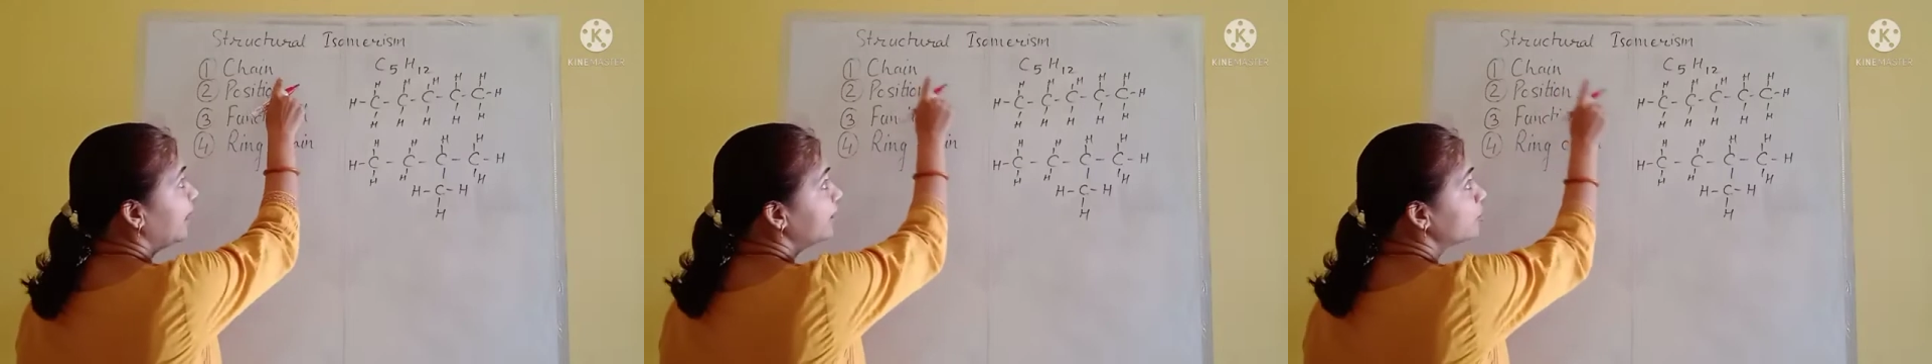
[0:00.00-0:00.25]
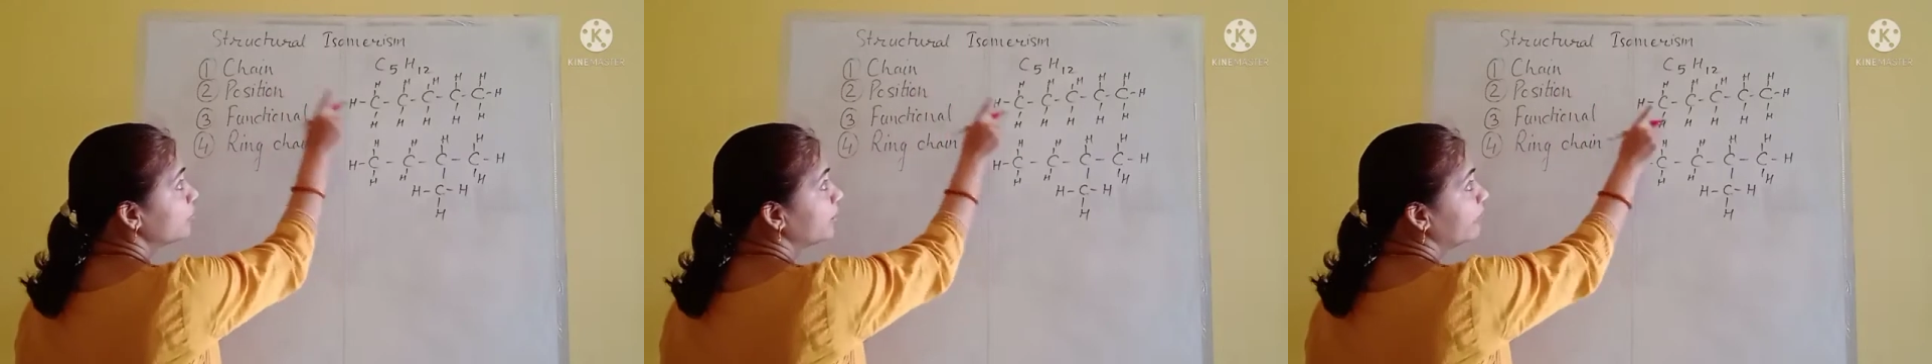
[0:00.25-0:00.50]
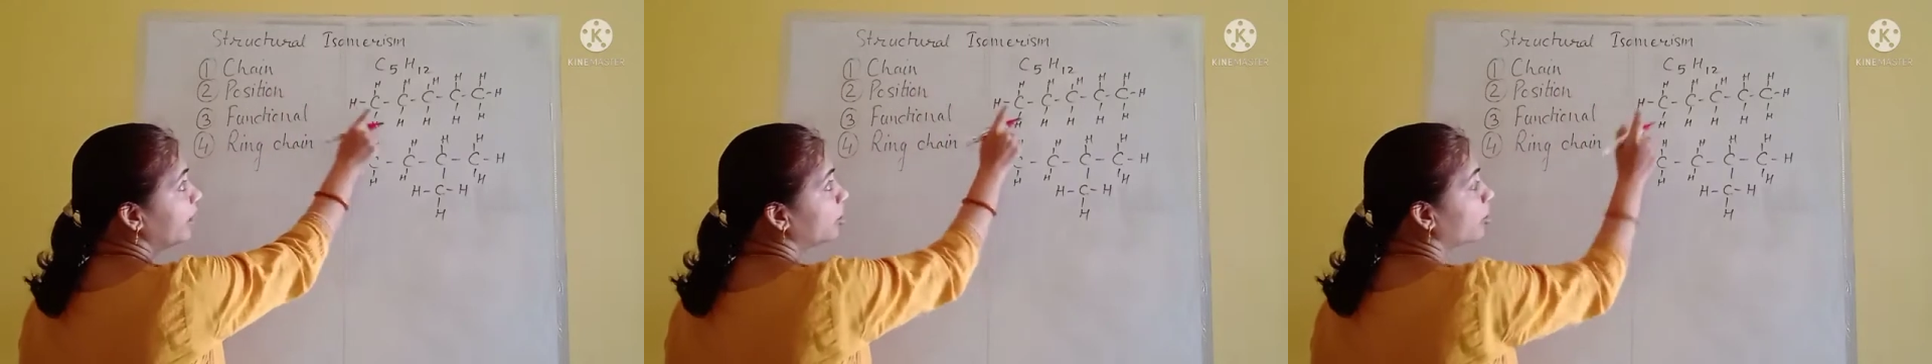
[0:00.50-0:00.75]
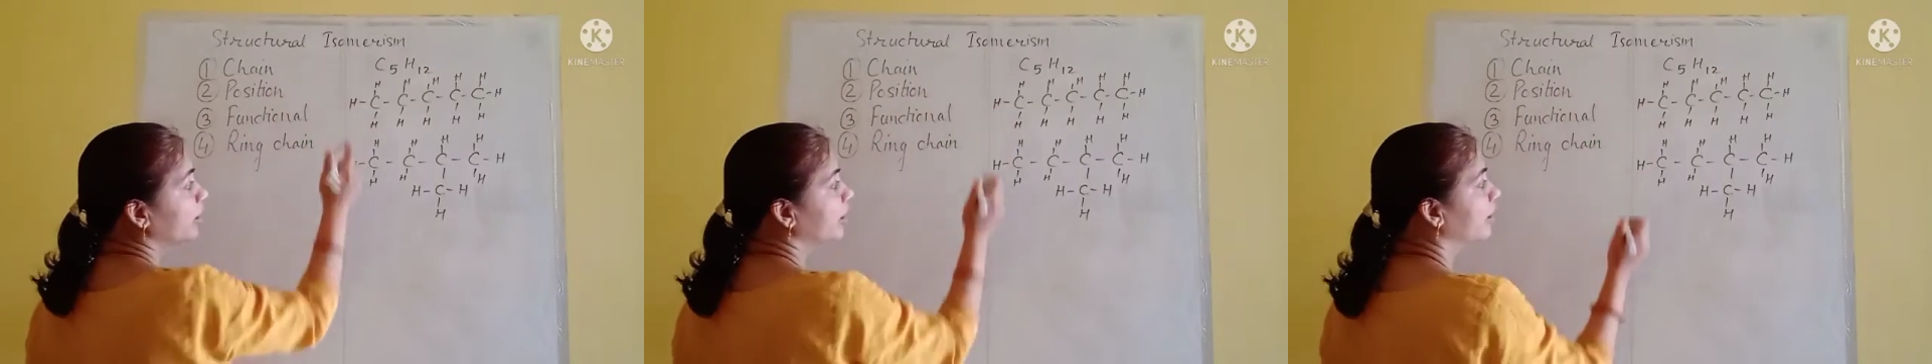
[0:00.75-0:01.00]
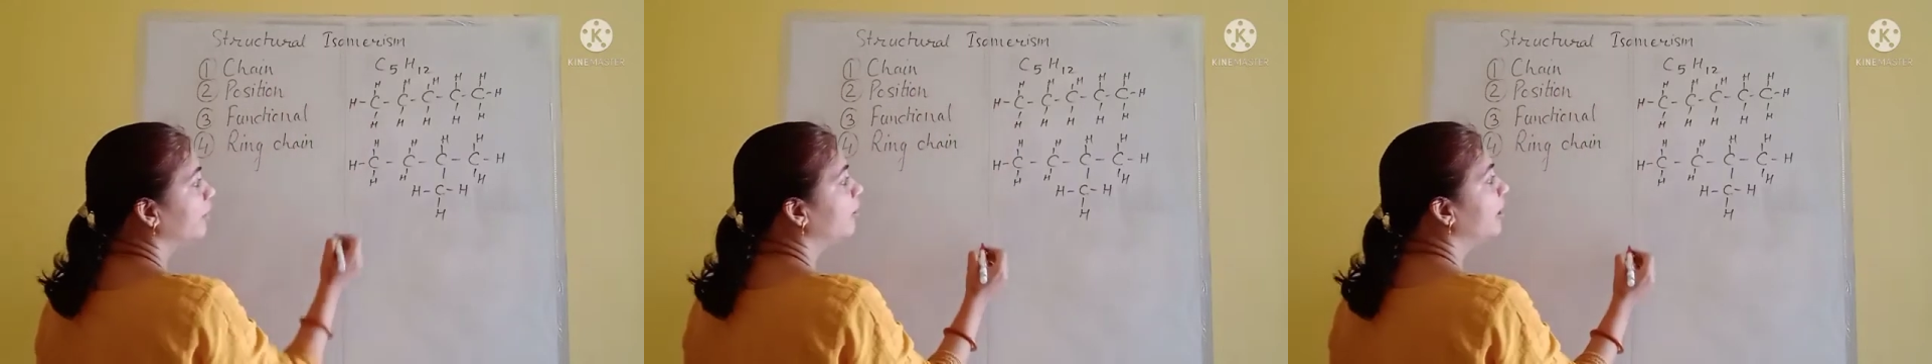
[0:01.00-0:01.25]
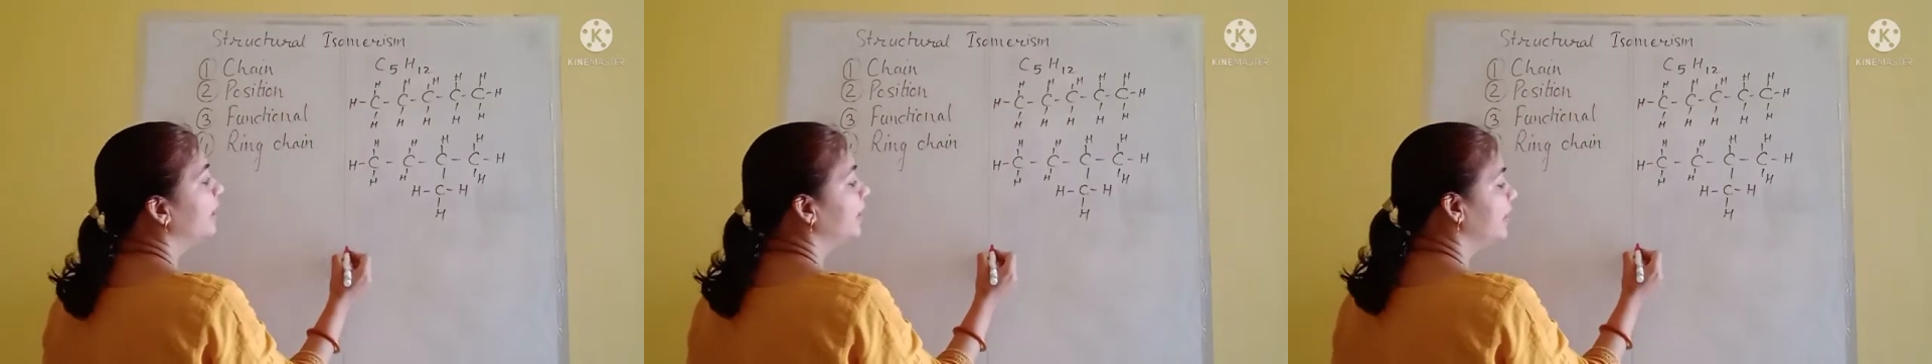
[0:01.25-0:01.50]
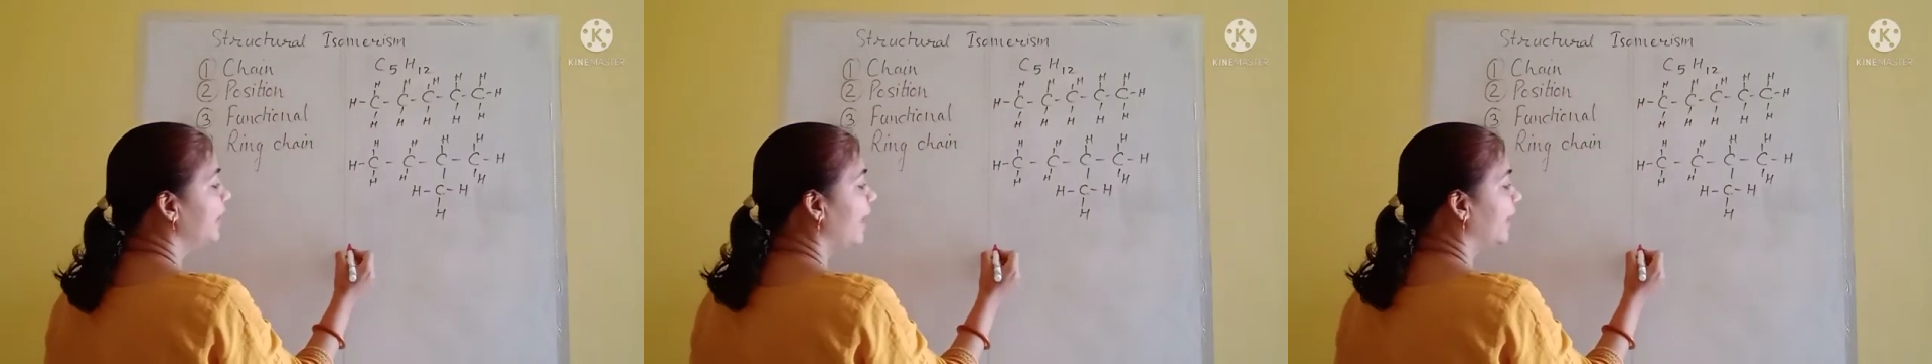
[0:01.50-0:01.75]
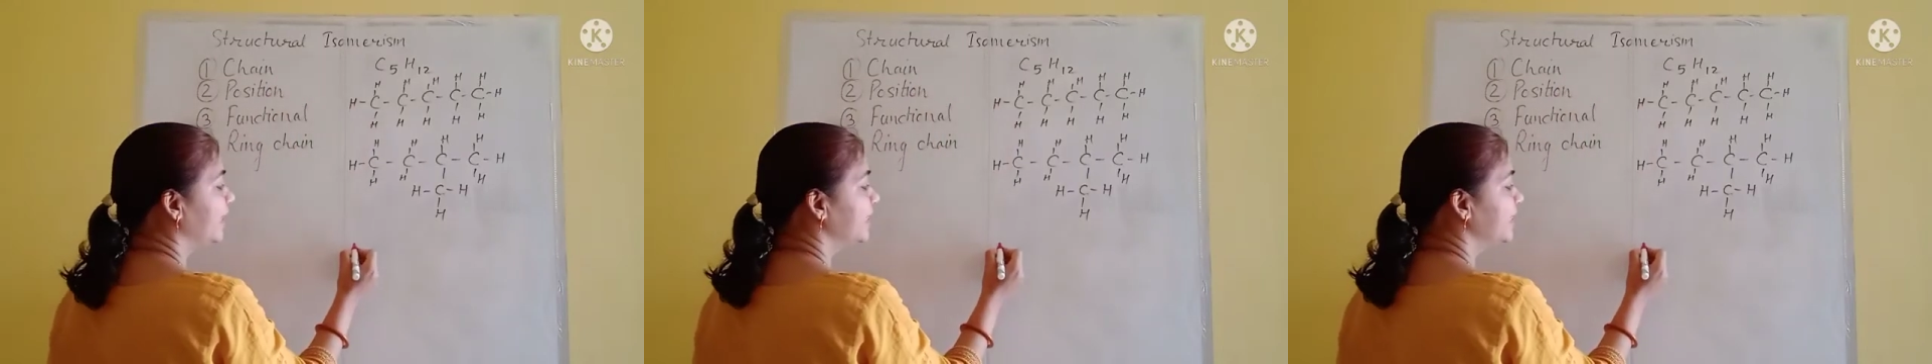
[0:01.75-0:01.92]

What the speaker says: isomer we are talking about? Yeah,